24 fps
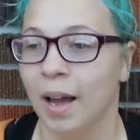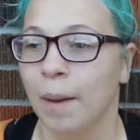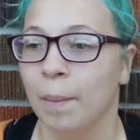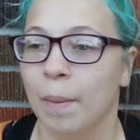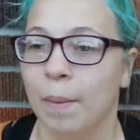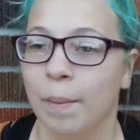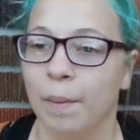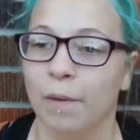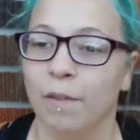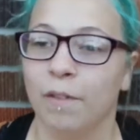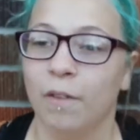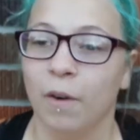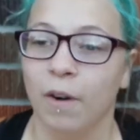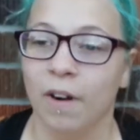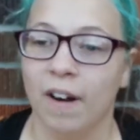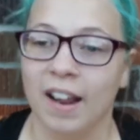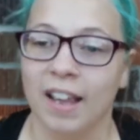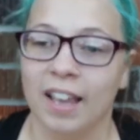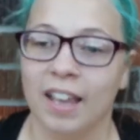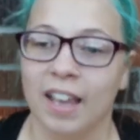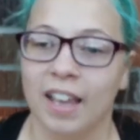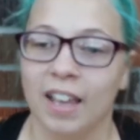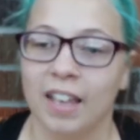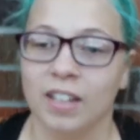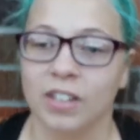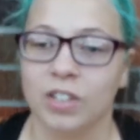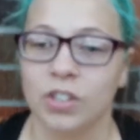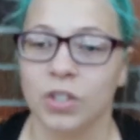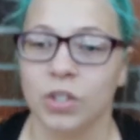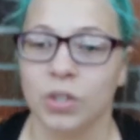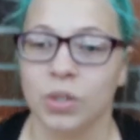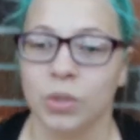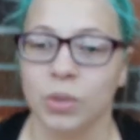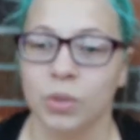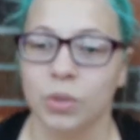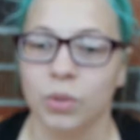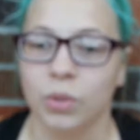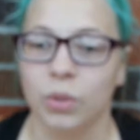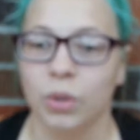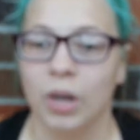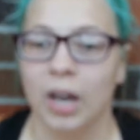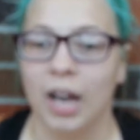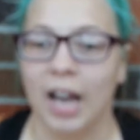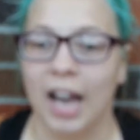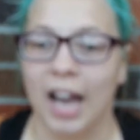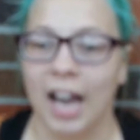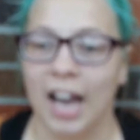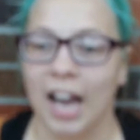But before I get into
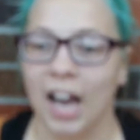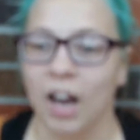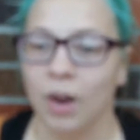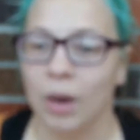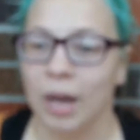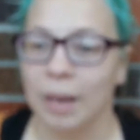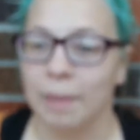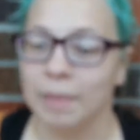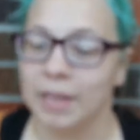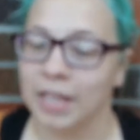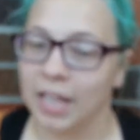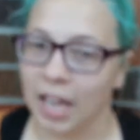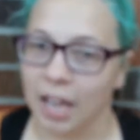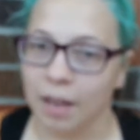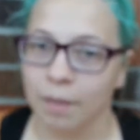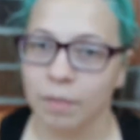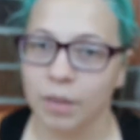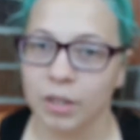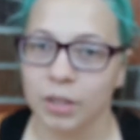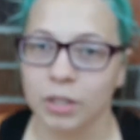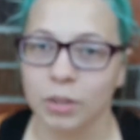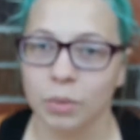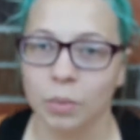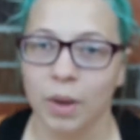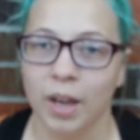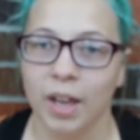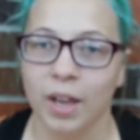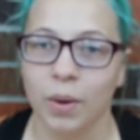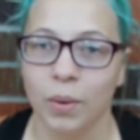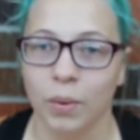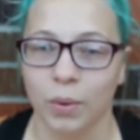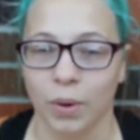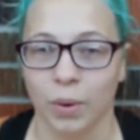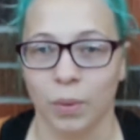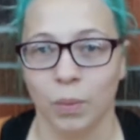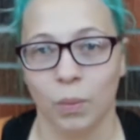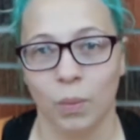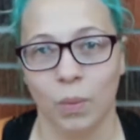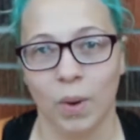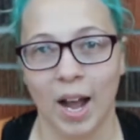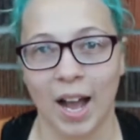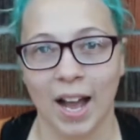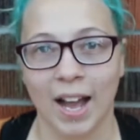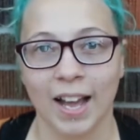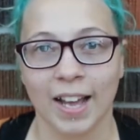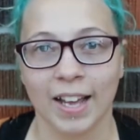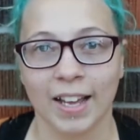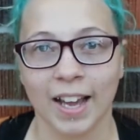how I became this way or
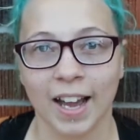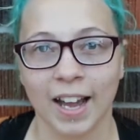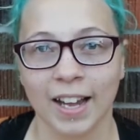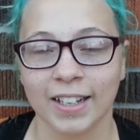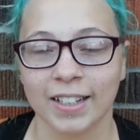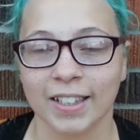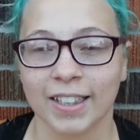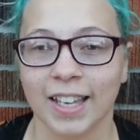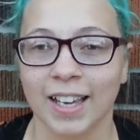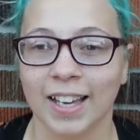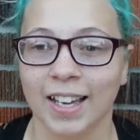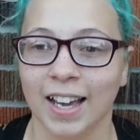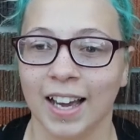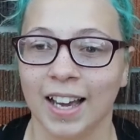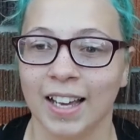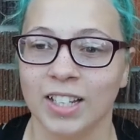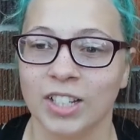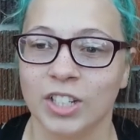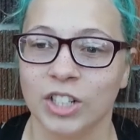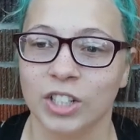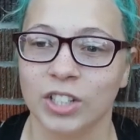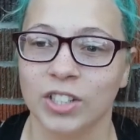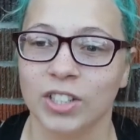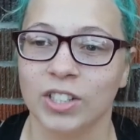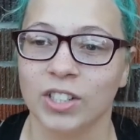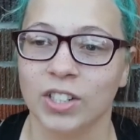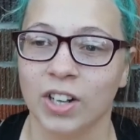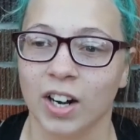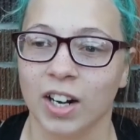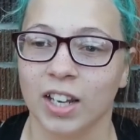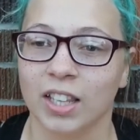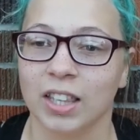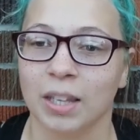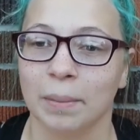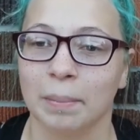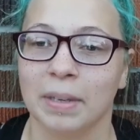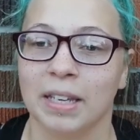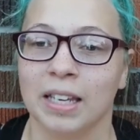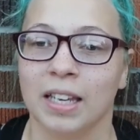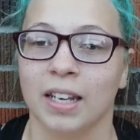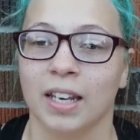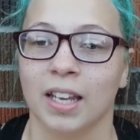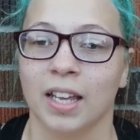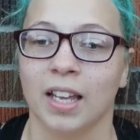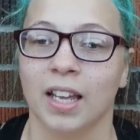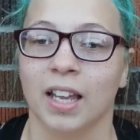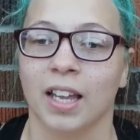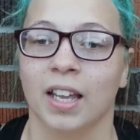why, I think I should start at the
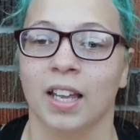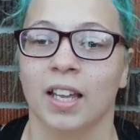beginning.